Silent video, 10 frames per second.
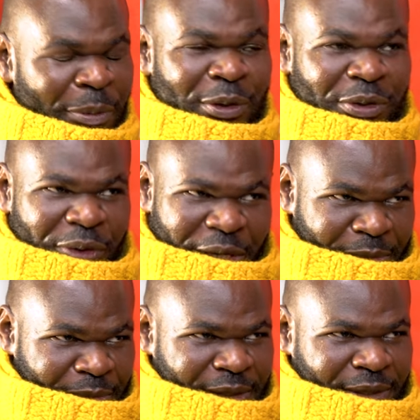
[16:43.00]
about
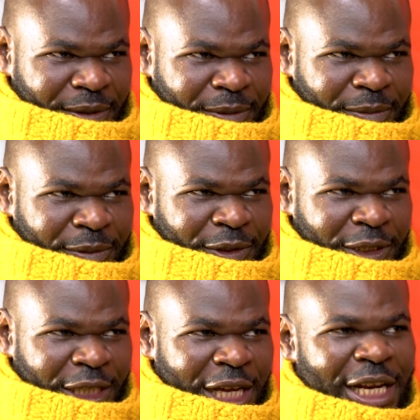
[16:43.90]
dreams.
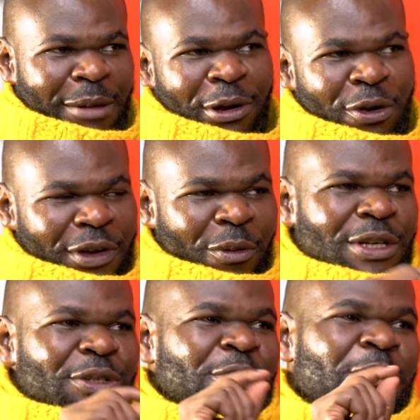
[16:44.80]
Yes. And Amakovia, I
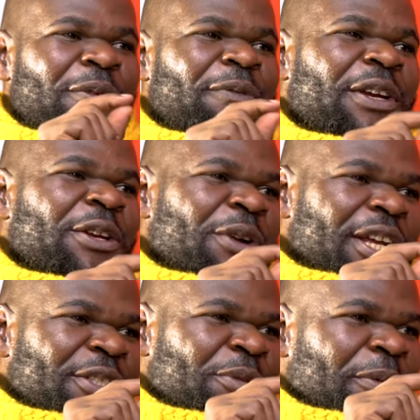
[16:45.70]
want you to be very
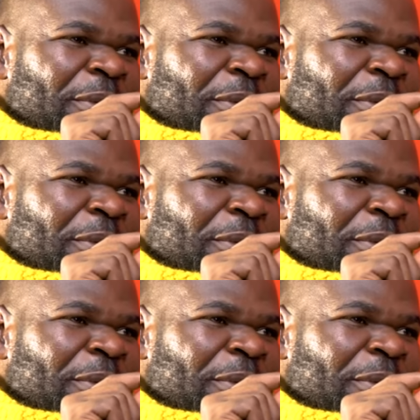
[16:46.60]
honest with